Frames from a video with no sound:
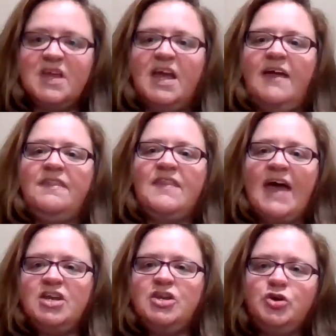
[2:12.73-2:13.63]
And
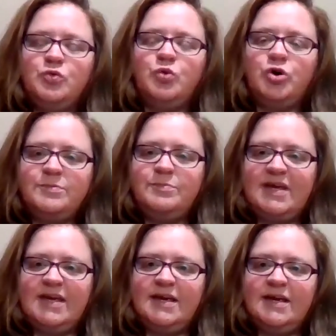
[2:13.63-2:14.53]
then you would
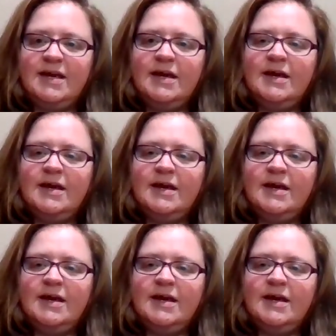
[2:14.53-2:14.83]
be